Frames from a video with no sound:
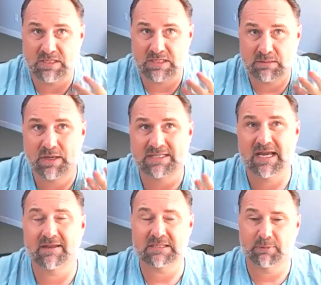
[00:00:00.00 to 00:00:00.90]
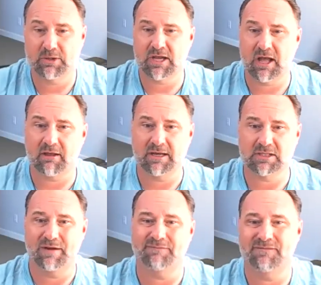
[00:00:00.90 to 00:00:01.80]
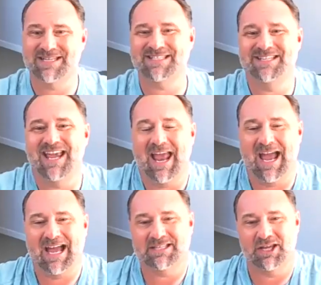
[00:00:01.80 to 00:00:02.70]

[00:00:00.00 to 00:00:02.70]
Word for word: we say that spirituality is what physics yet hasn't